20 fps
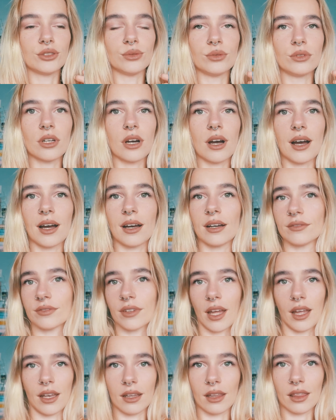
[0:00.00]
do not have
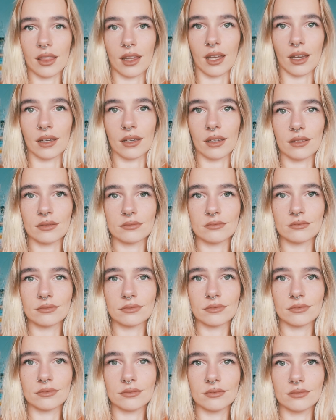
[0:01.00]
anything
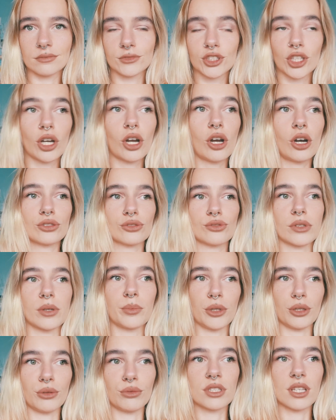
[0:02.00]
to
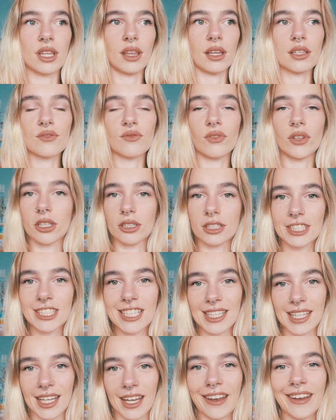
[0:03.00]
contribute to this vlog
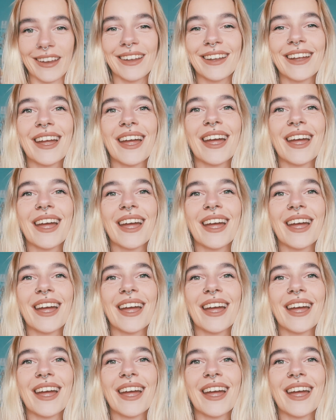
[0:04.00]
today.